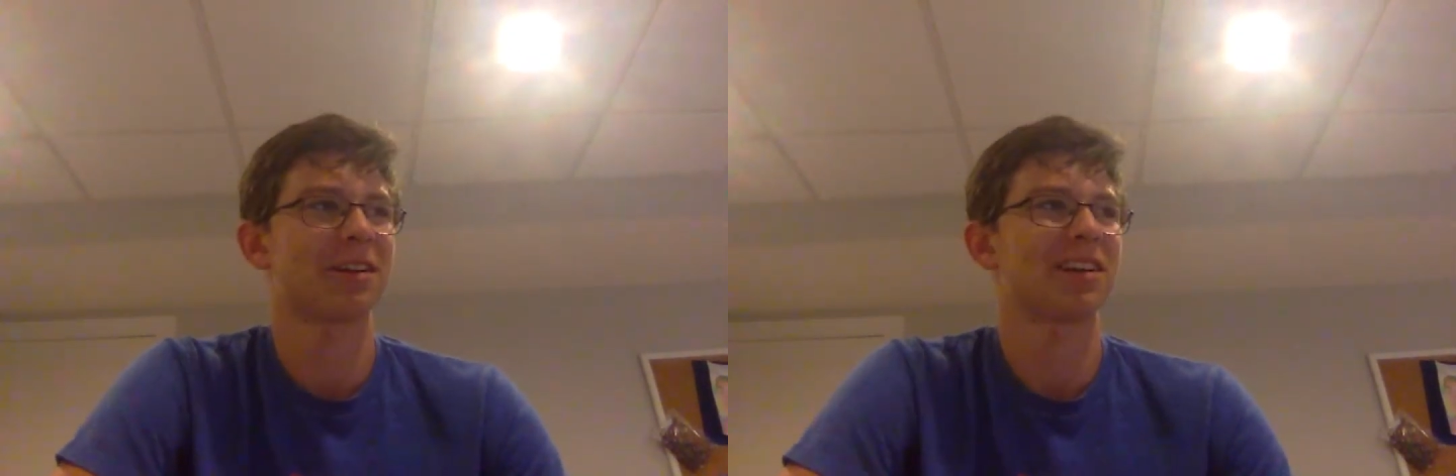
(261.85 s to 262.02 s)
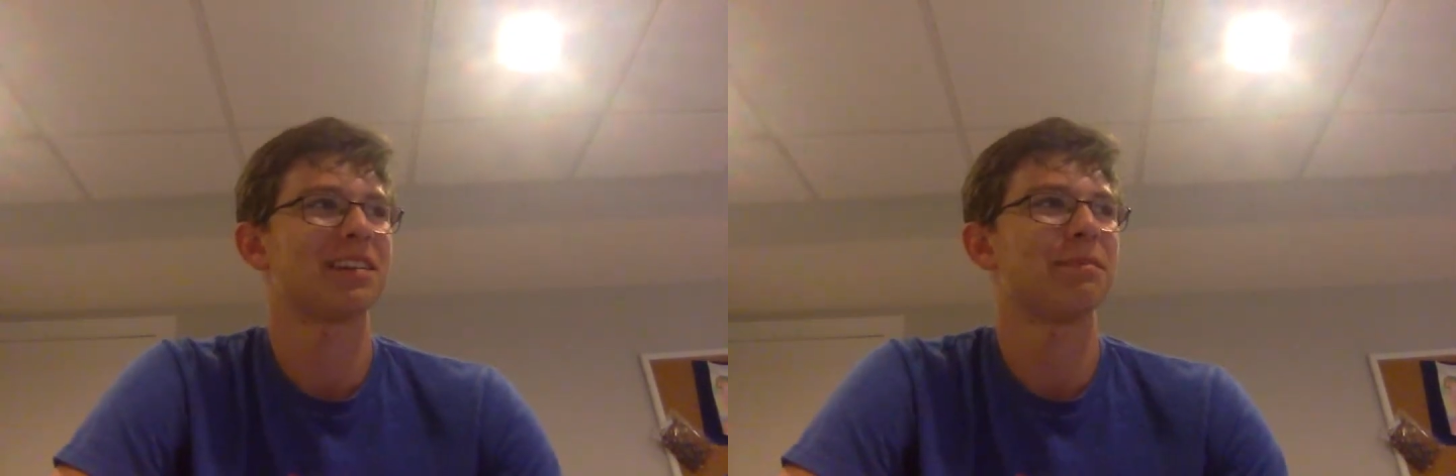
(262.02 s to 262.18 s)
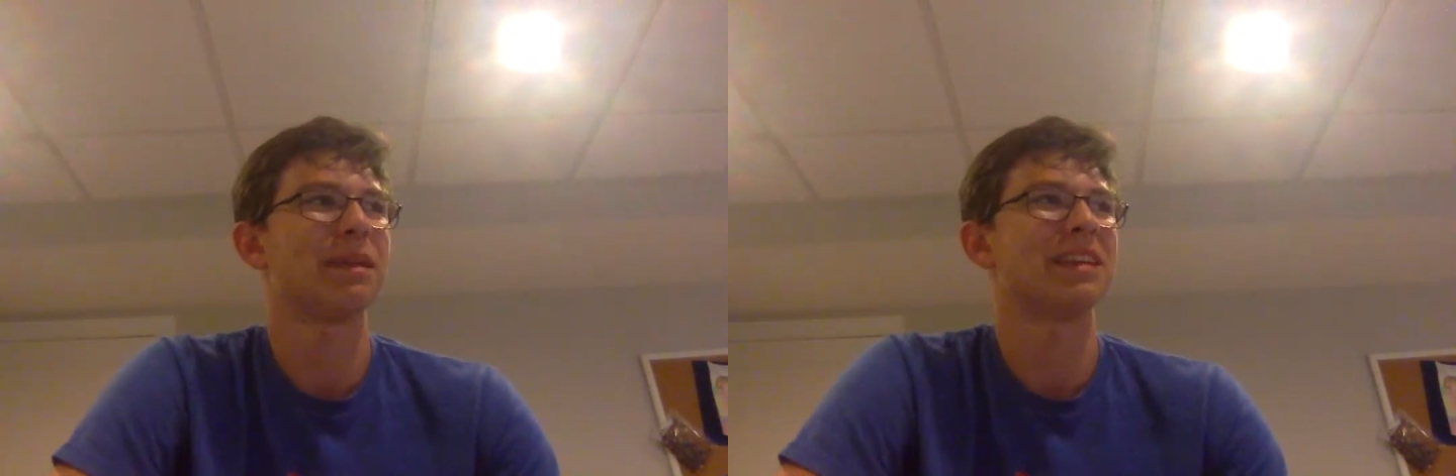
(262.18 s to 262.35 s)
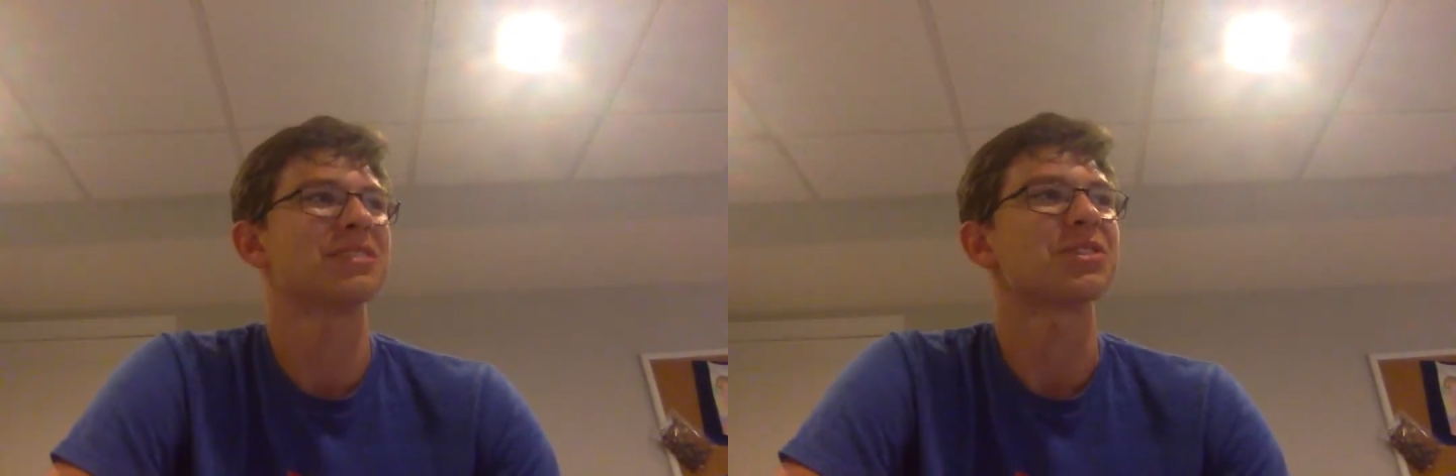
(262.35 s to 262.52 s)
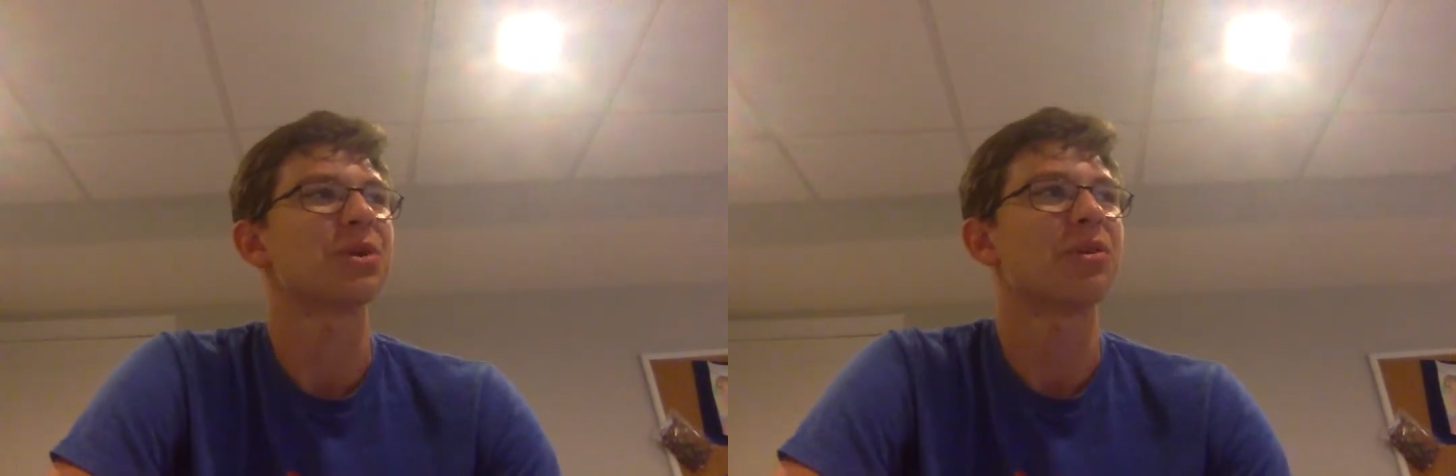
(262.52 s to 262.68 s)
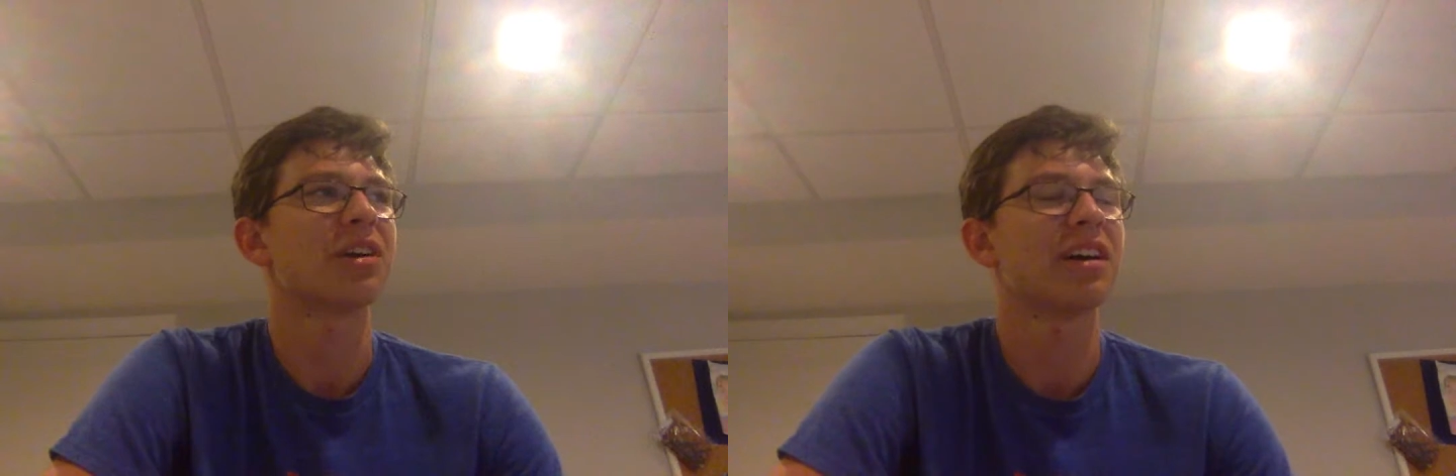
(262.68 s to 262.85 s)
fucking
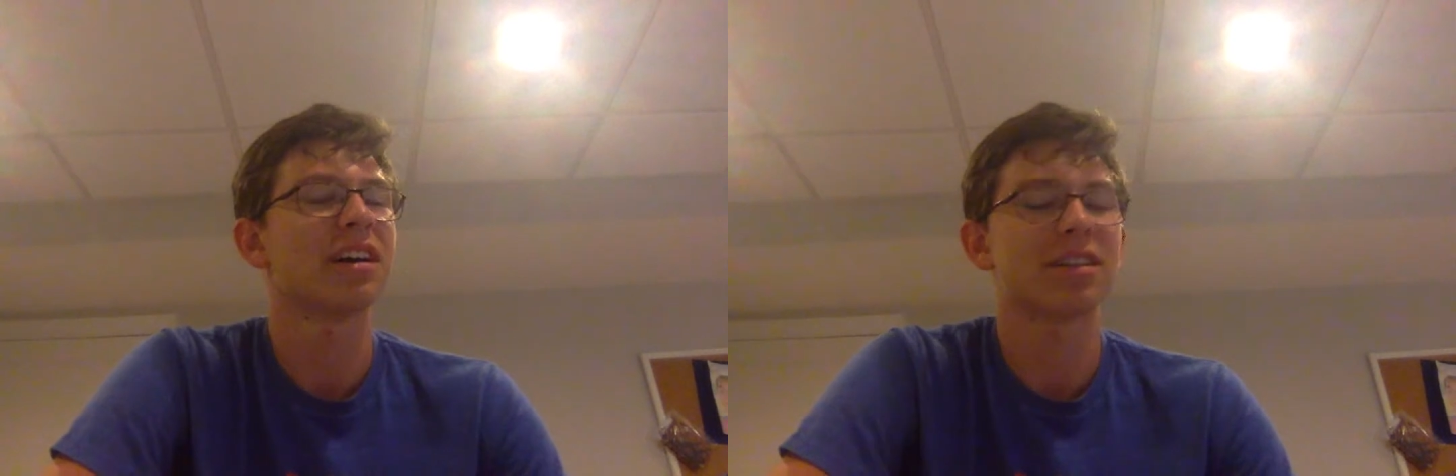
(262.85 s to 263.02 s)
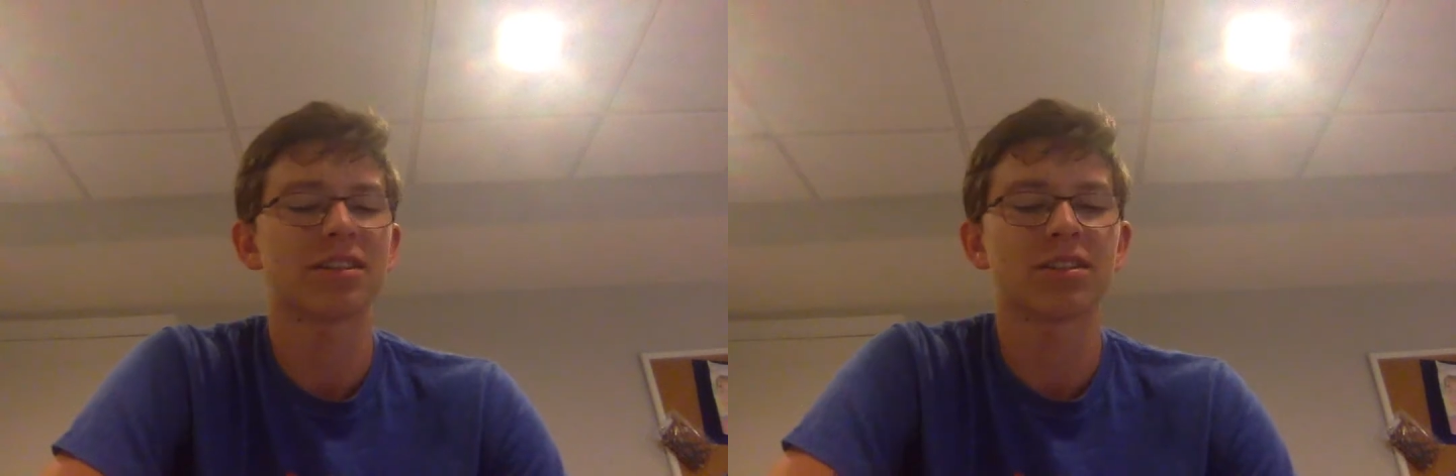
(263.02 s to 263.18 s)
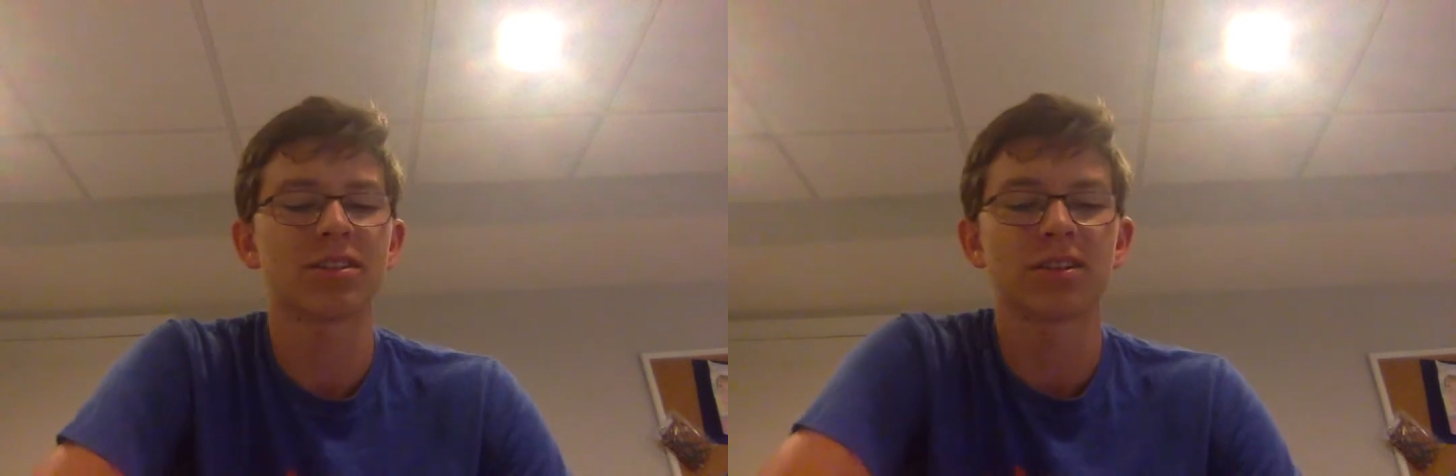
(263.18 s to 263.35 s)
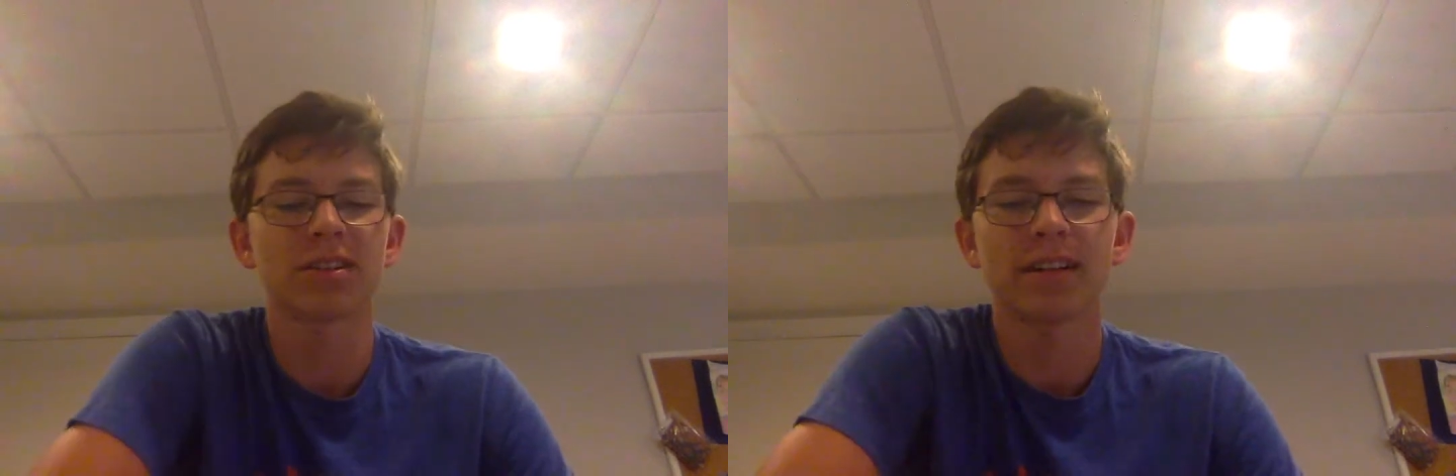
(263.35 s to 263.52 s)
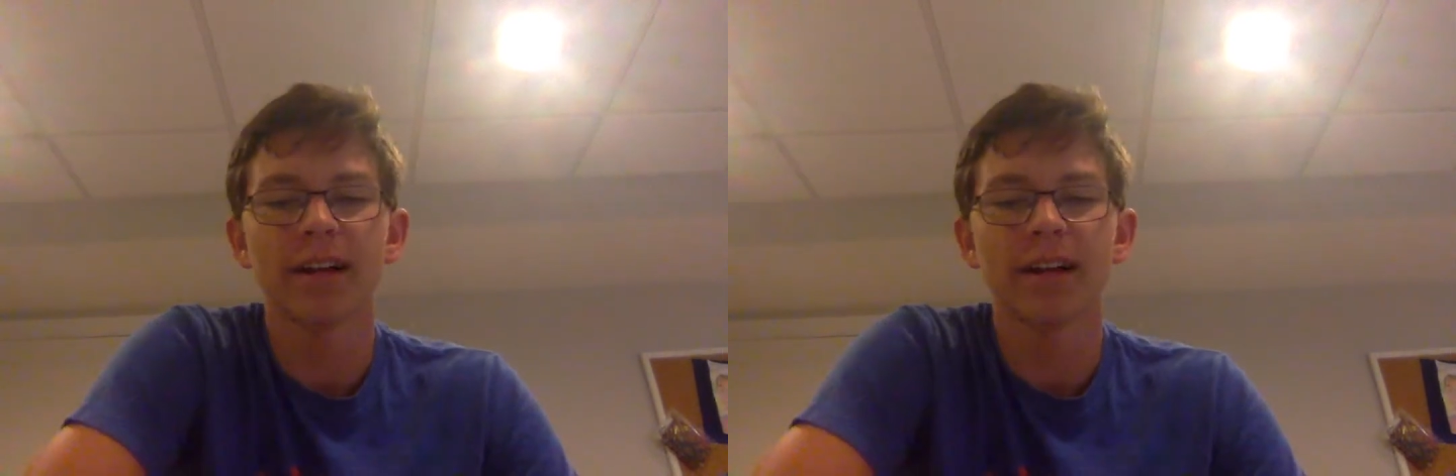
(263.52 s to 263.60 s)
Minnesota or